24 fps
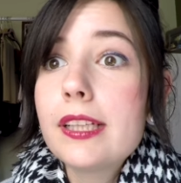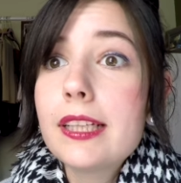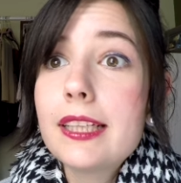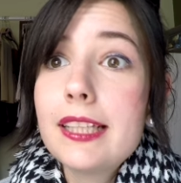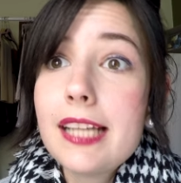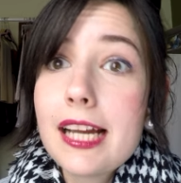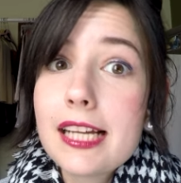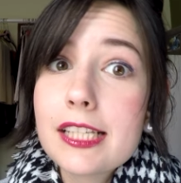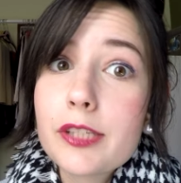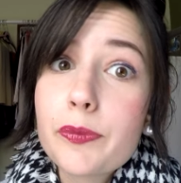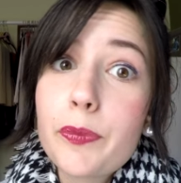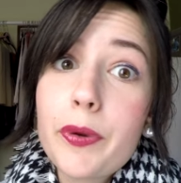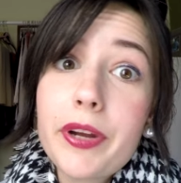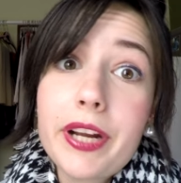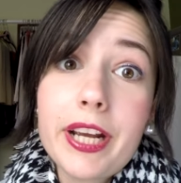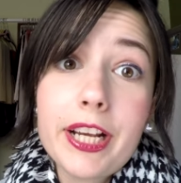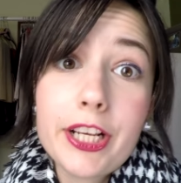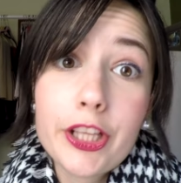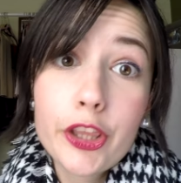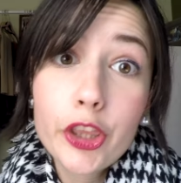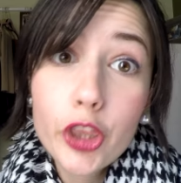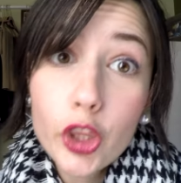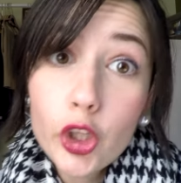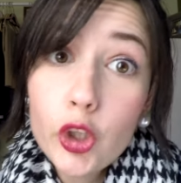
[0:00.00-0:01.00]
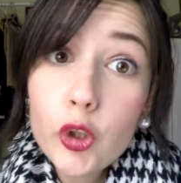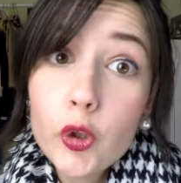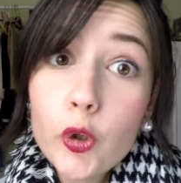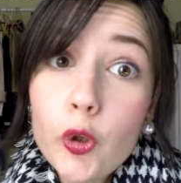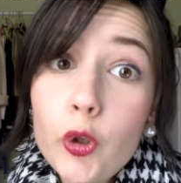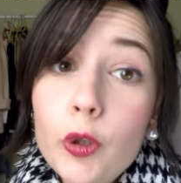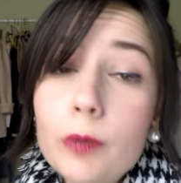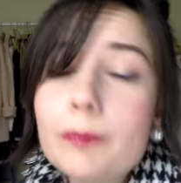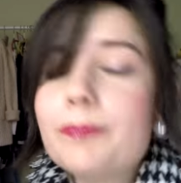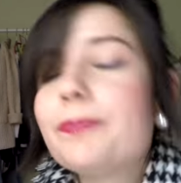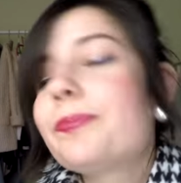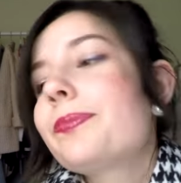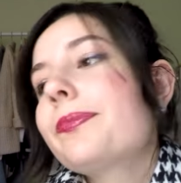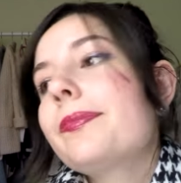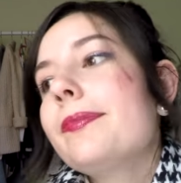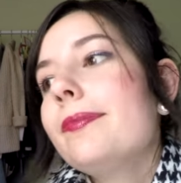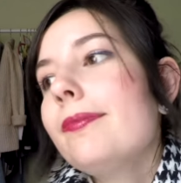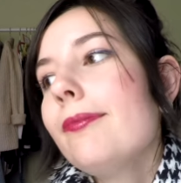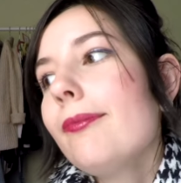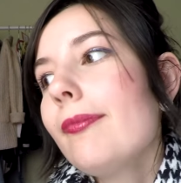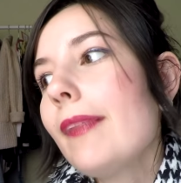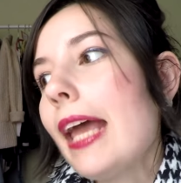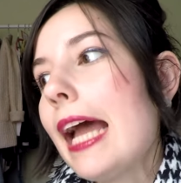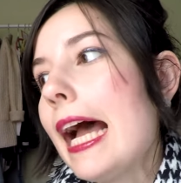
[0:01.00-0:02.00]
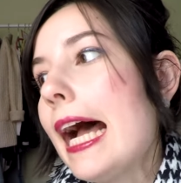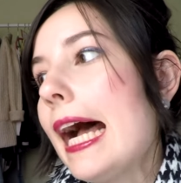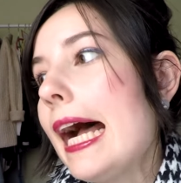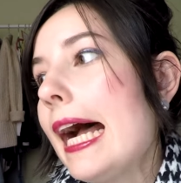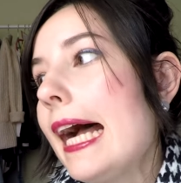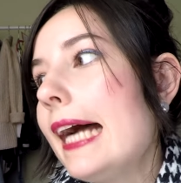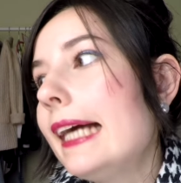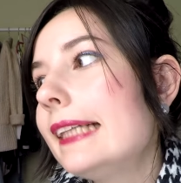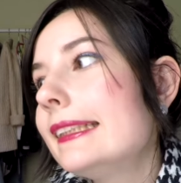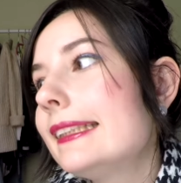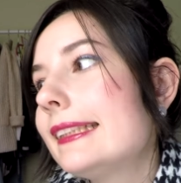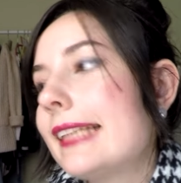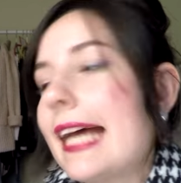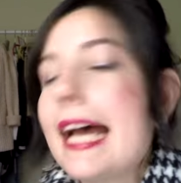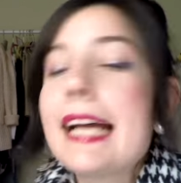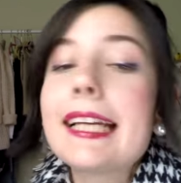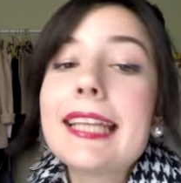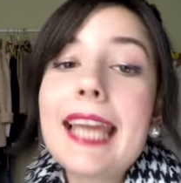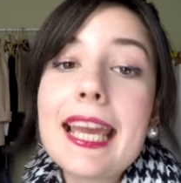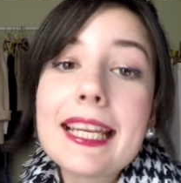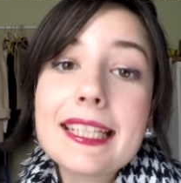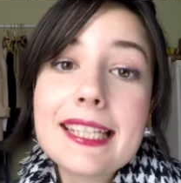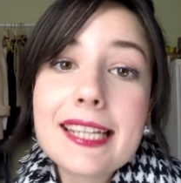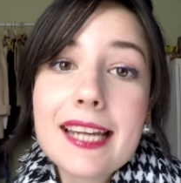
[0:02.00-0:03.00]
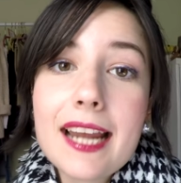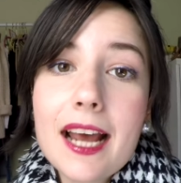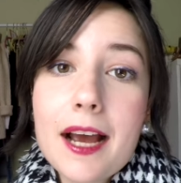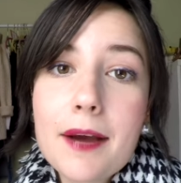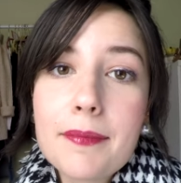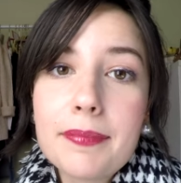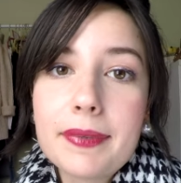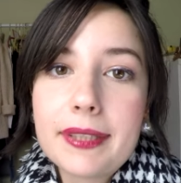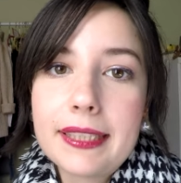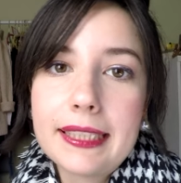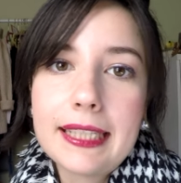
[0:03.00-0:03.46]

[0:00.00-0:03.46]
That's what I thought. And I ended up